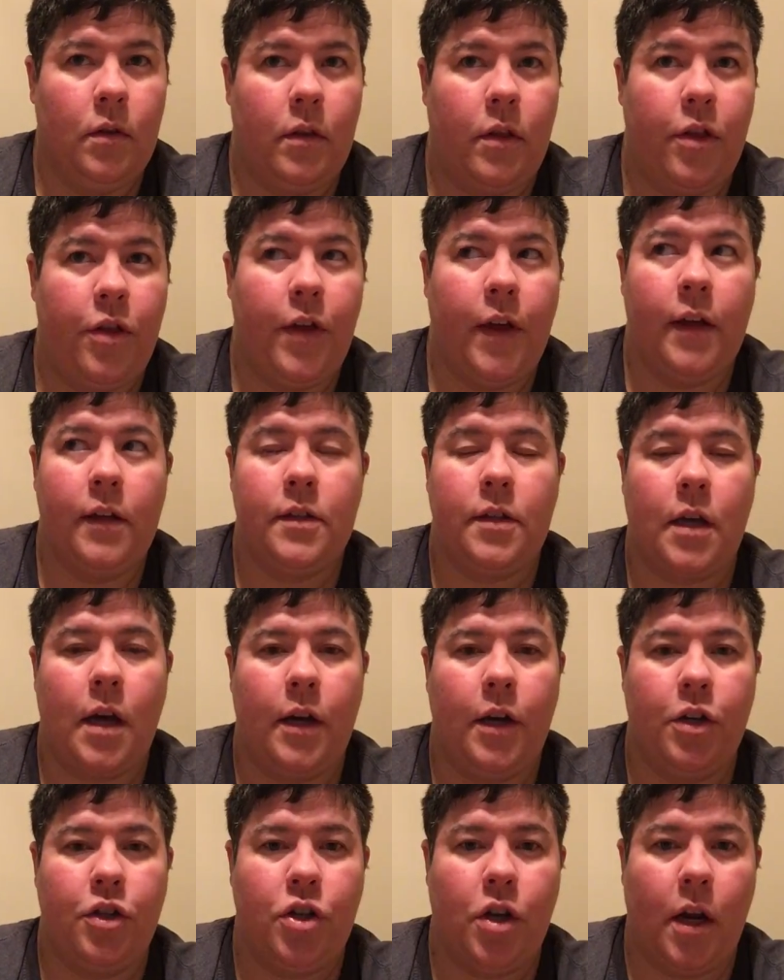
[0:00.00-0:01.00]
things
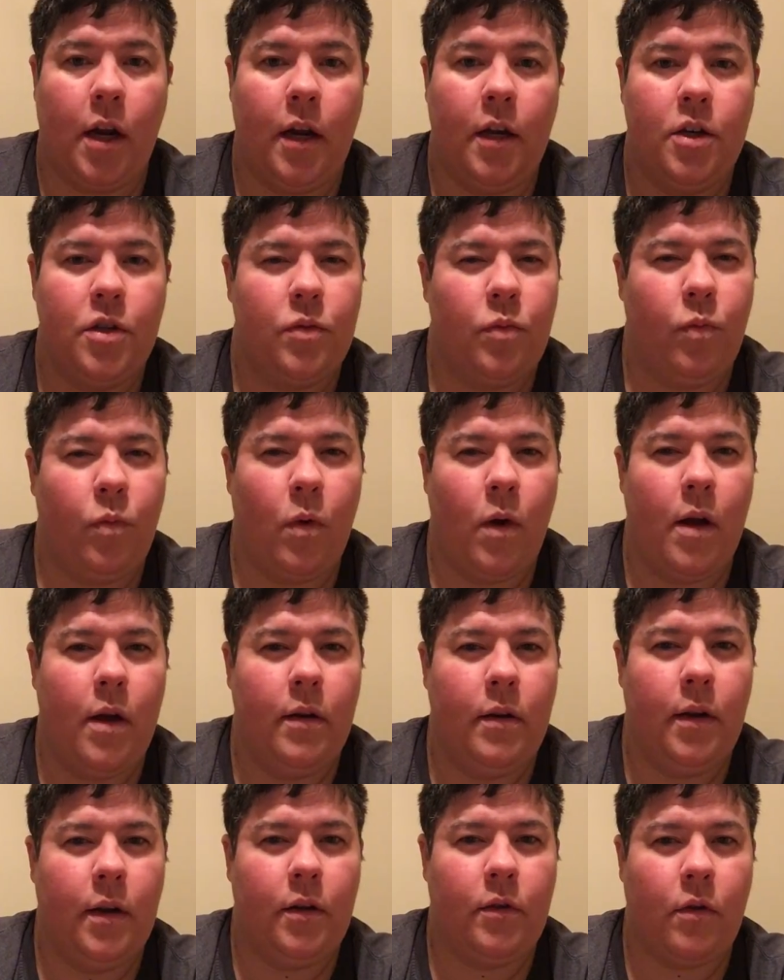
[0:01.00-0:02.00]
kind of change
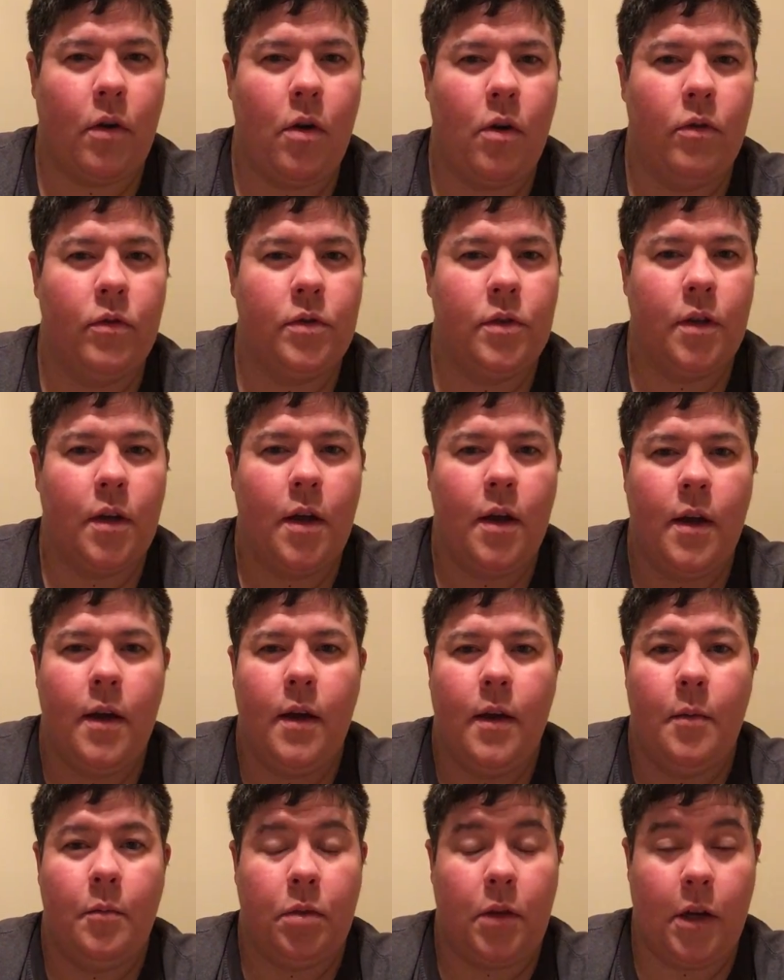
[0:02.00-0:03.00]
when it grows,
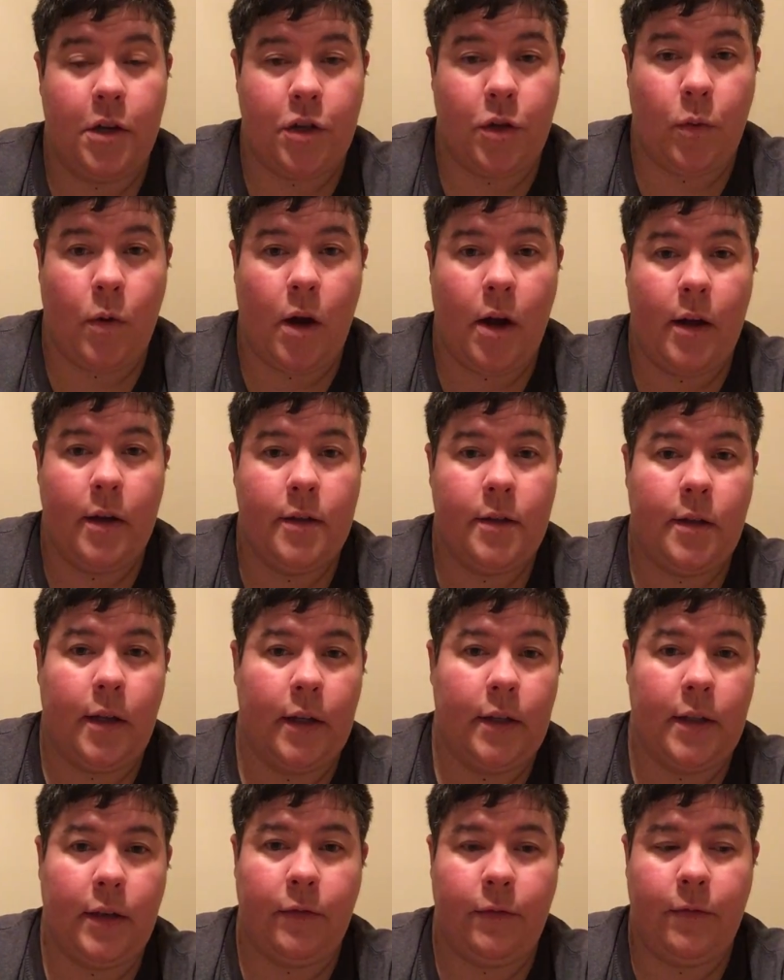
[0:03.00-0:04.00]
pleasure-wise.
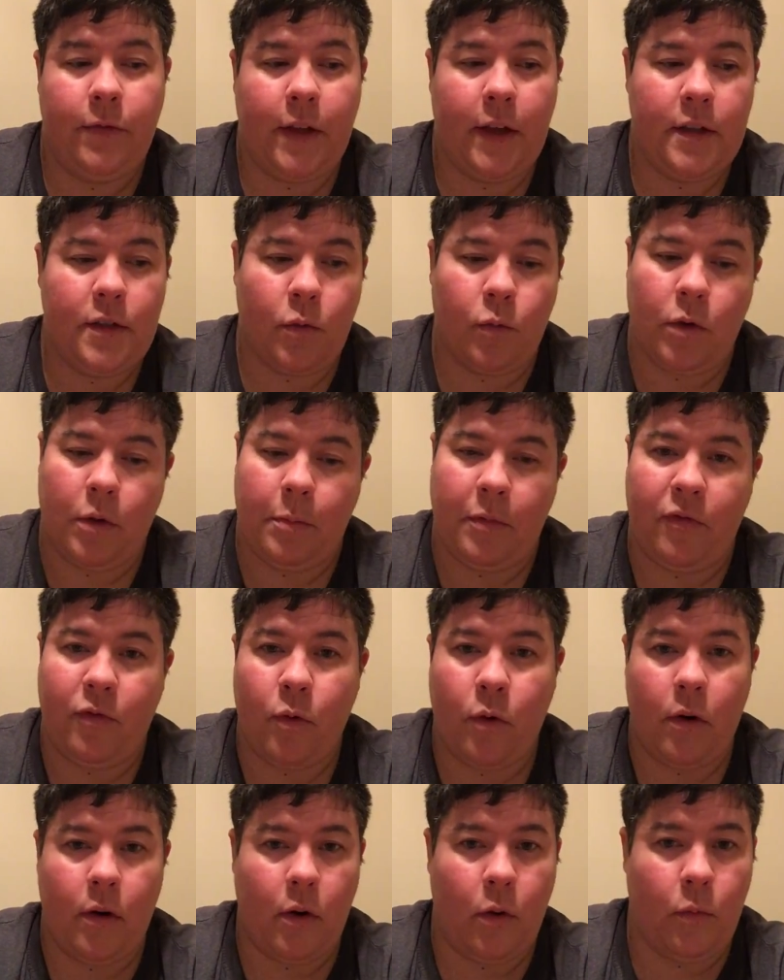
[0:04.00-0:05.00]
Like, things that worked
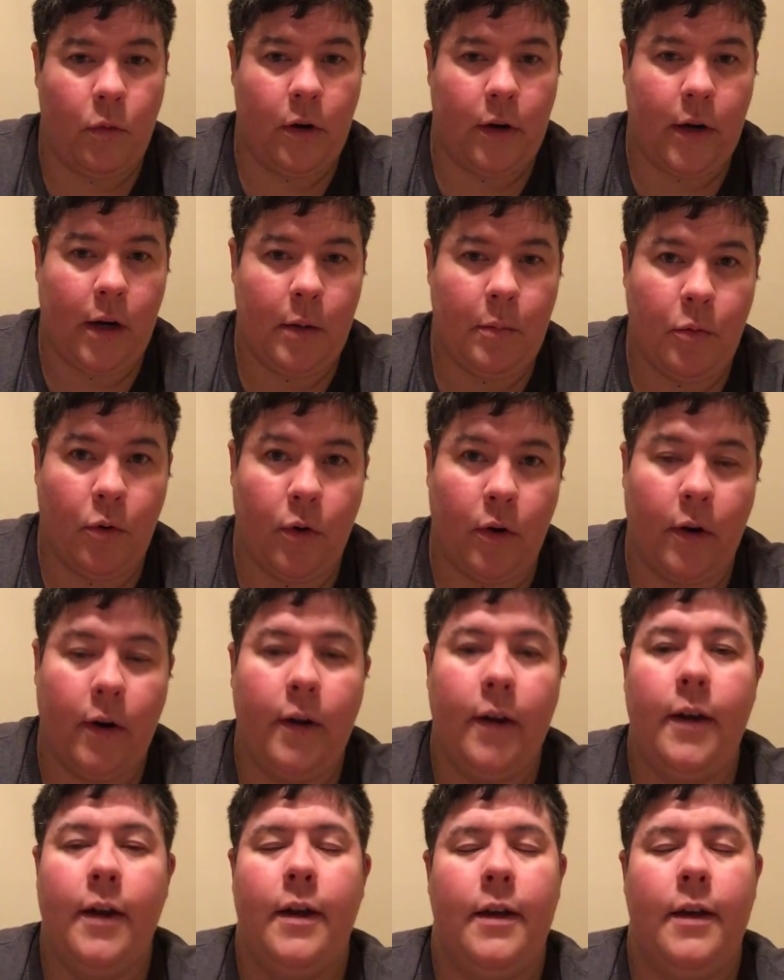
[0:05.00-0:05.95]
before don't work anymore.